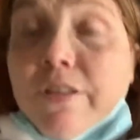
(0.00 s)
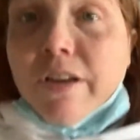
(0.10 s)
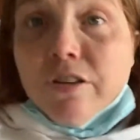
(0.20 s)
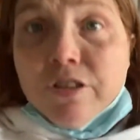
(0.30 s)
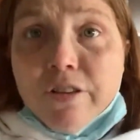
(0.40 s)

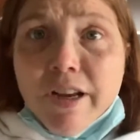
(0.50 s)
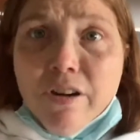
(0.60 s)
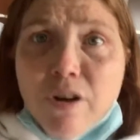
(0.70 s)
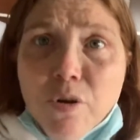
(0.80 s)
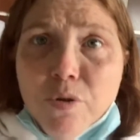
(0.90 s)
there? Still
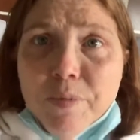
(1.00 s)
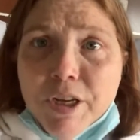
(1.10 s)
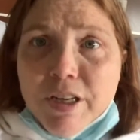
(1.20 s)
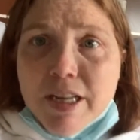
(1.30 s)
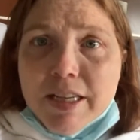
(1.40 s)
there? Oh my
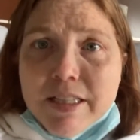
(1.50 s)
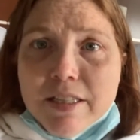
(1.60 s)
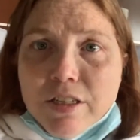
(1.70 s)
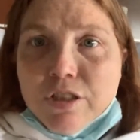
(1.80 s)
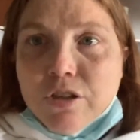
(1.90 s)

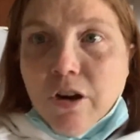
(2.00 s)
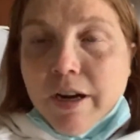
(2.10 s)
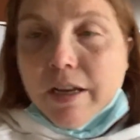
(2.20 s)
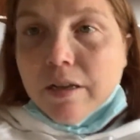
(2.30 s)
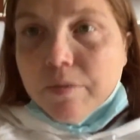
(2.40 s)
goodness.
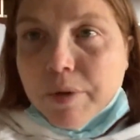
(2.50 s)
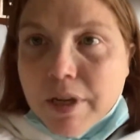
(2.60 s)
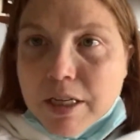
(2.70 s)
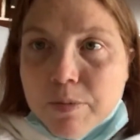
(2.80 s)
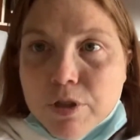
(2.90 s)
Sorry. My
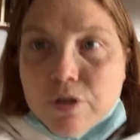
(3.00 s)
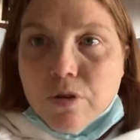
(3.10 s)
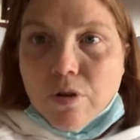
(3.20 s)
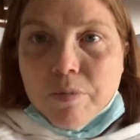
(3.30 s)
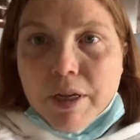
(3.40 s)
husband just
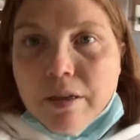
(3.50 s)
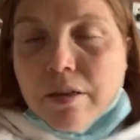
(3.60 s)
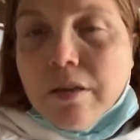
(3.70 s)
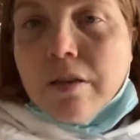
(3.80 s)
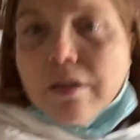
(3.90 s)
called me.
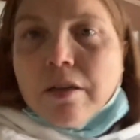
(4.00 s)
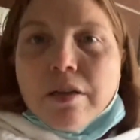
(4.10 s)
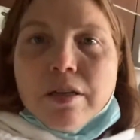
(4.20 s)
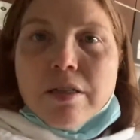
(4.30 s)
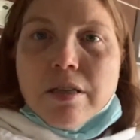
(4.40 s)

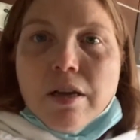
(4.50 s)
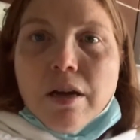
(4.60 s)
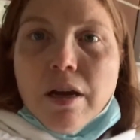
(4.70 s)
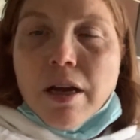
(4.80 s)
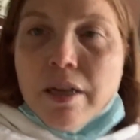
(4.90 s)
He's like,
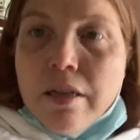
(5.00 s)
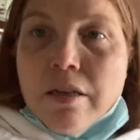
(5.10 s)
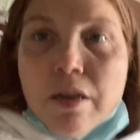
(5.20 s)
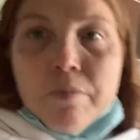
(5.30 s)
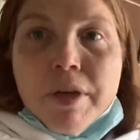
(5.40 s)
I can
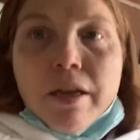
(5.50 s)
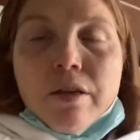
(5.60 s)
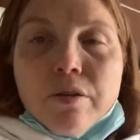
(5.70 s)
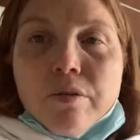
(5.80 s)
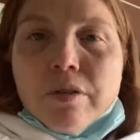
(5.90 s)
come
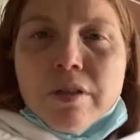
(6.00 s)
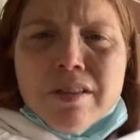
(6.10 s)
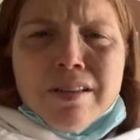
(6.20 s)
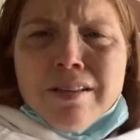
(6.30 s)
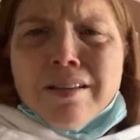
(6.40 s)
get you.
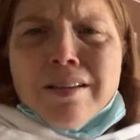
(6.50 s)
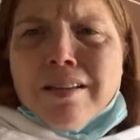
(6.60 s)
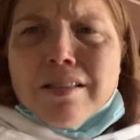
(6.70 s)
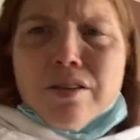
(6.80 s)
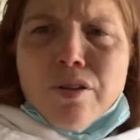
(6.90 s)

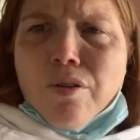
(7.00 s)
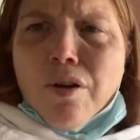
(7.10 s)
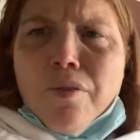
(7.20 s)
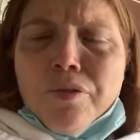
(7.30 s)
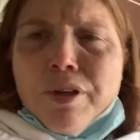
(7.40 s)
They're
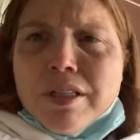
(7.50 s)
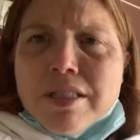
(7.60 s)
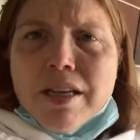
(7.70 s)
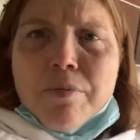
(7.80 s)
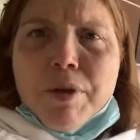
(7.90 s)
offering to
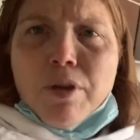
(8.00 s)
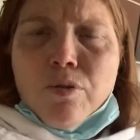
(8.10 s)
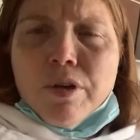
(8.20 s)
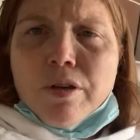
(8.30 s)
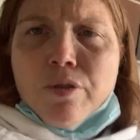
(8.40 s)
take me
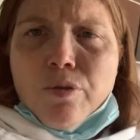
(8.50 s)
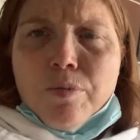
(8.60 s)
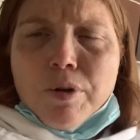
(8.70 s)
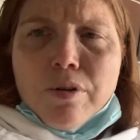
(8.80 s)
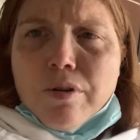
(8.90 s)
home in an
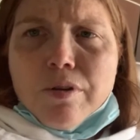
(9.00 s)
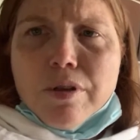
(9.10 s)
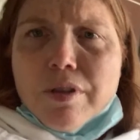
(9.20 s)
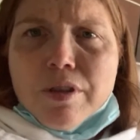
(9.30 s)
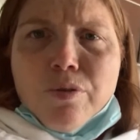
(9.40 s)
Uber.
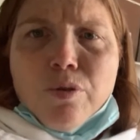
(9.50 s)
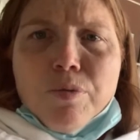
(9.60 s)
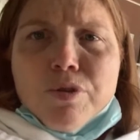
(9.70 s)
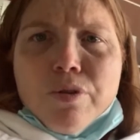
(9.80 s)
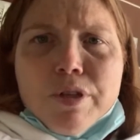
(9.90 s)
The
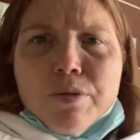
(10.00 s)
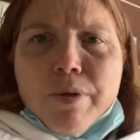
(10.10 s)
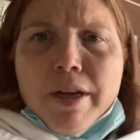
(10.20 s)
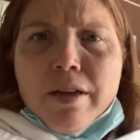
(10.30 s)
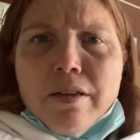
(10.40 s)
Uber's on its
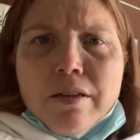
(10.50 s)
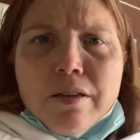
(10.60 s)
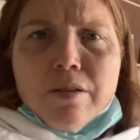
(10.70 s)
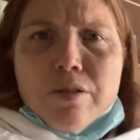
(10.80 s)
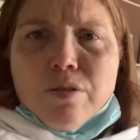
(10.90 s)
way.
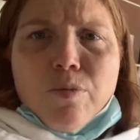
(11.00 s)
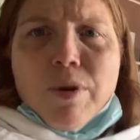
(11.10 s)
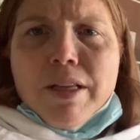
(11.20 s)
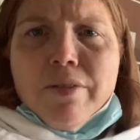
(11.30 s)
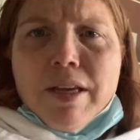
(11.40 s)
So
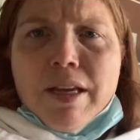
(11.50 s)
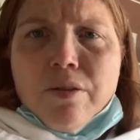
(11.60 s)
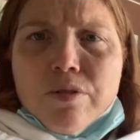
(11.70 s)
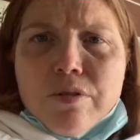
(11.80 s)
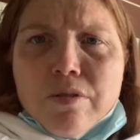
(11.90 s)
why leave the
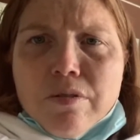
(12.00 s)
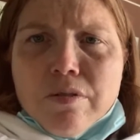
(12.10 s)
house?